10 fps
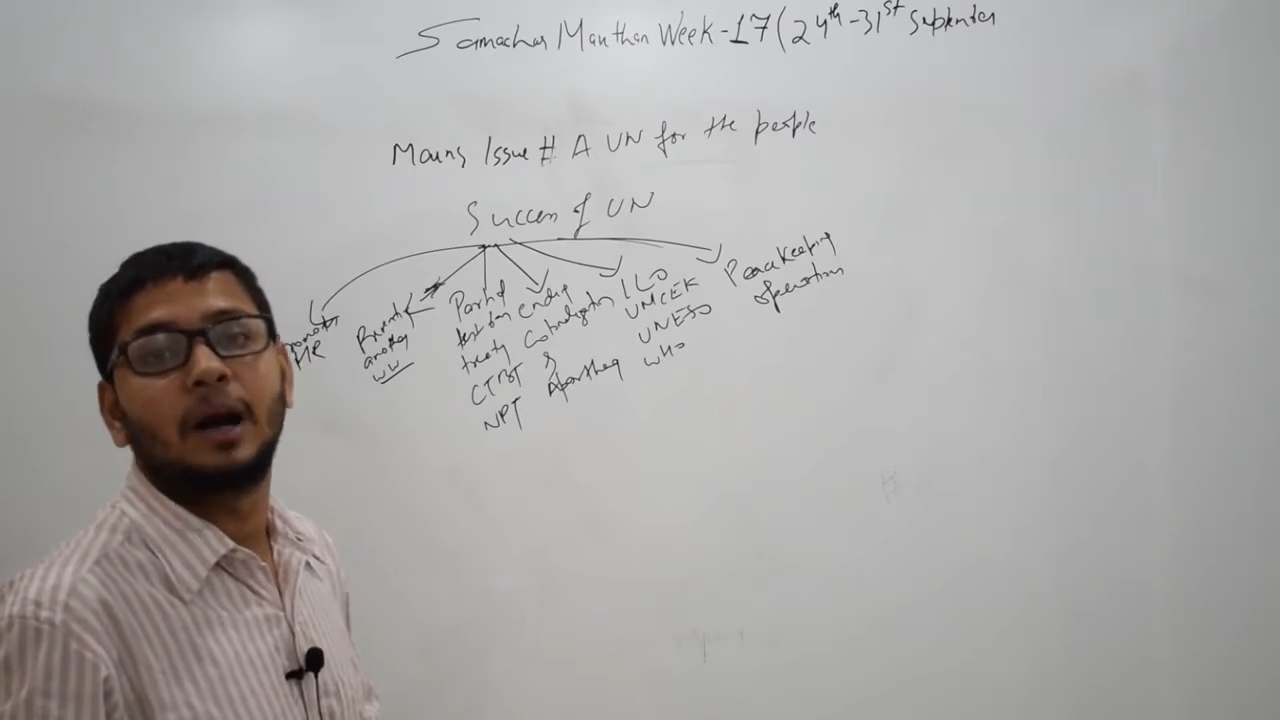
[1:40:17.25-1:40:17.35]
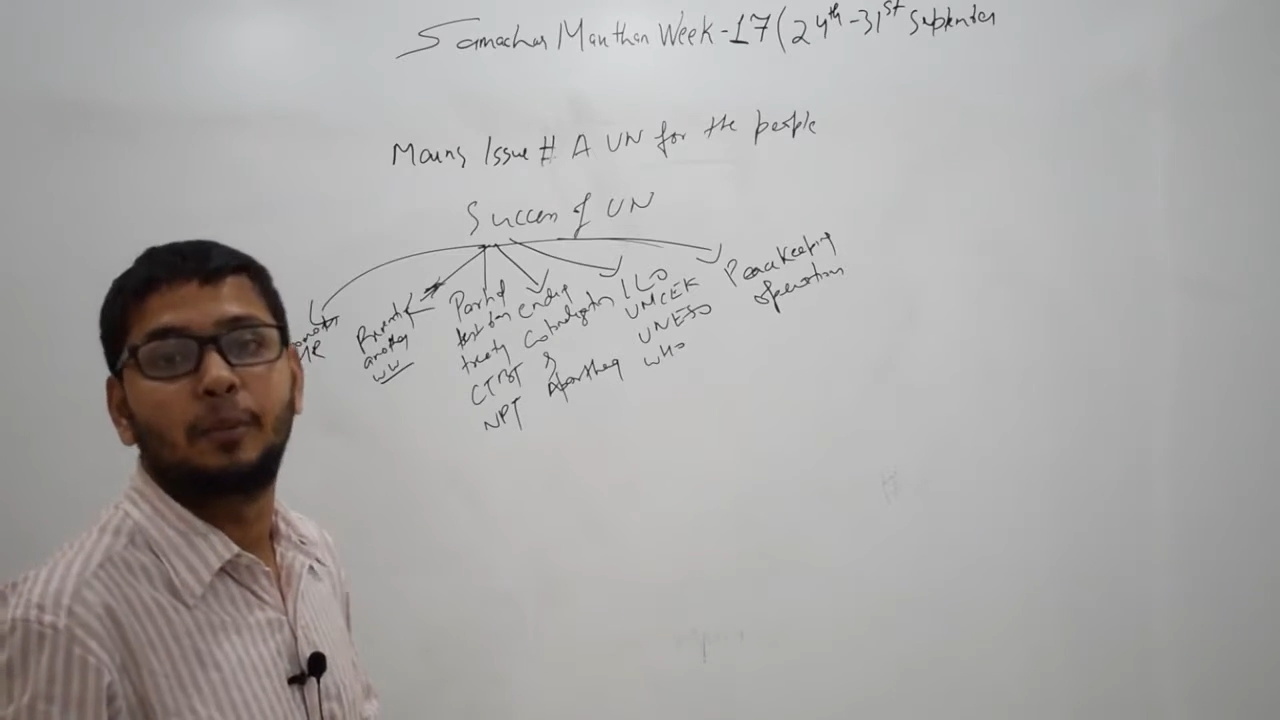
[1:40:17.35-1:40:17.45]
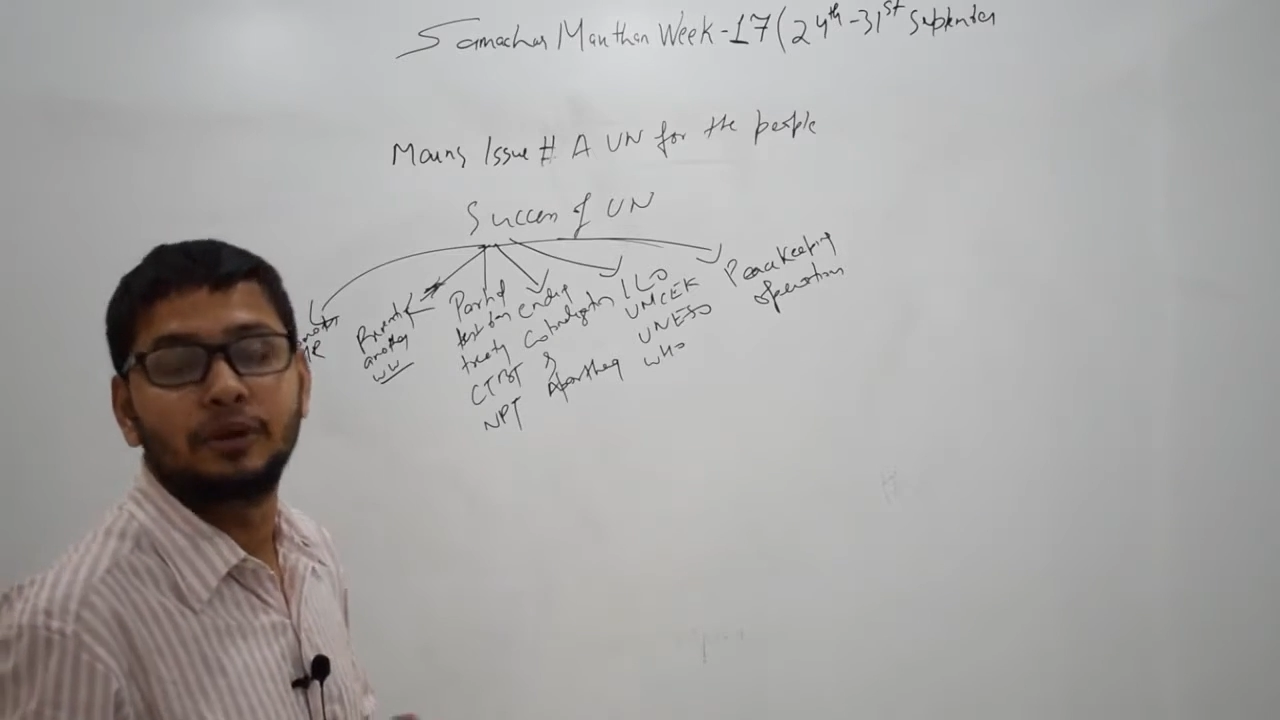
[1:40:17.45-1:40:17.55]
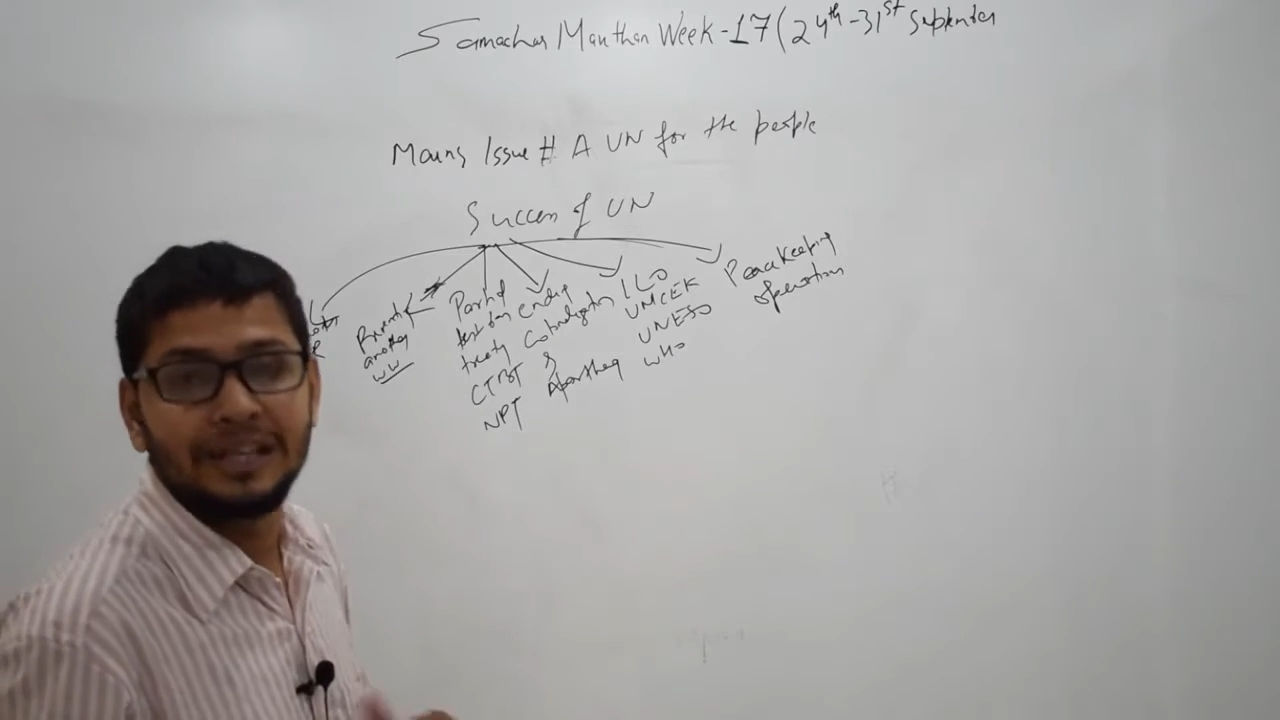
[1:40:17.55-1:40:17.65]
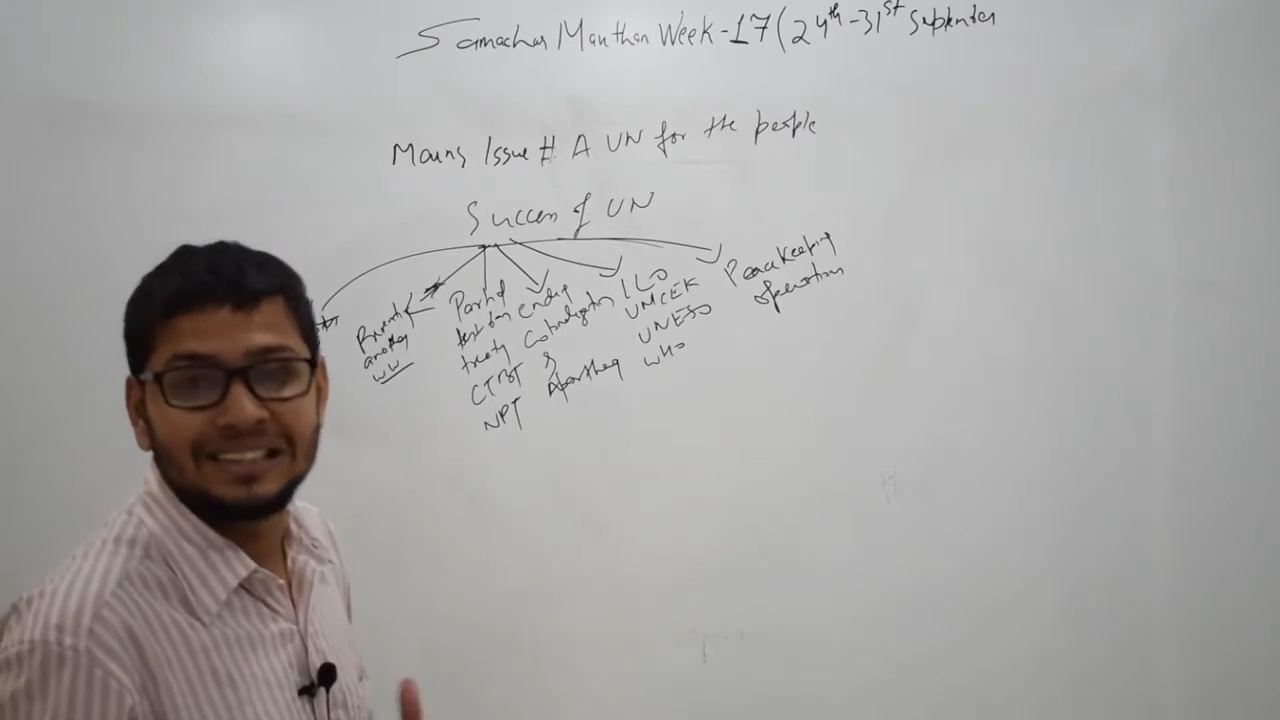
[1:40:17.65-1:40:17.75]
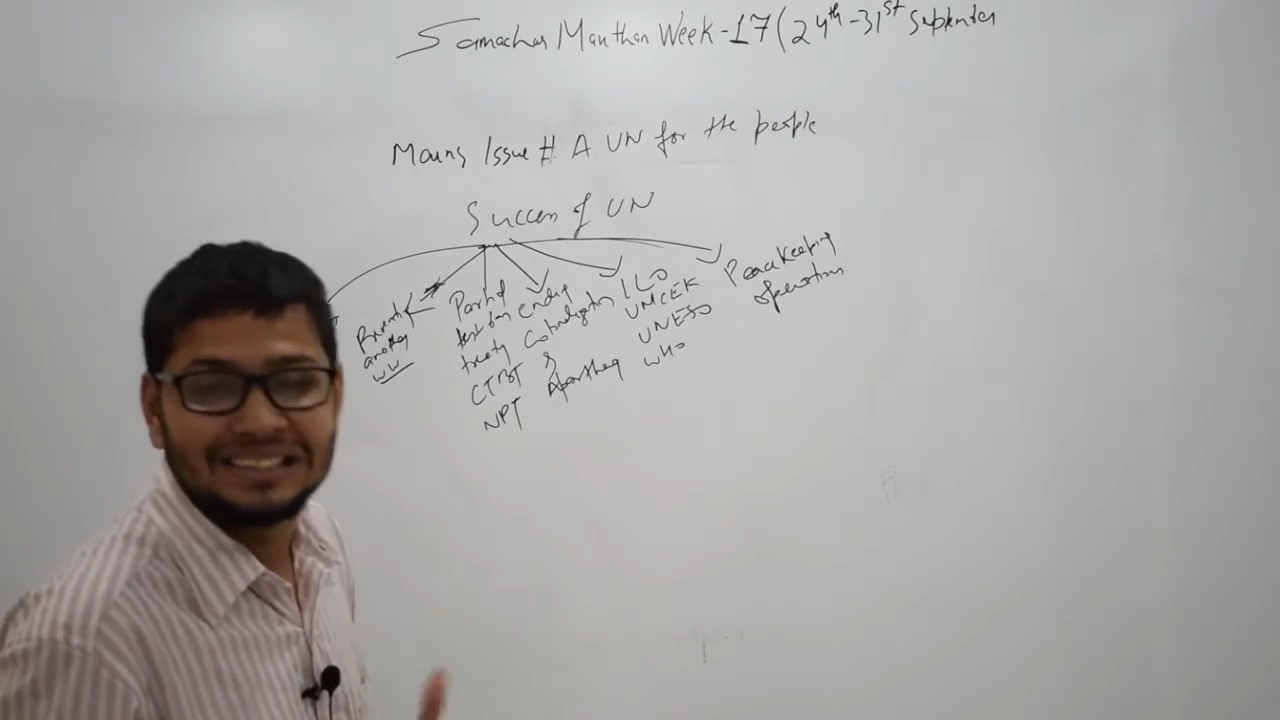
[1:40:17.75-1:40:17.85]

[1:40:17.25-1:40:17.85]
putting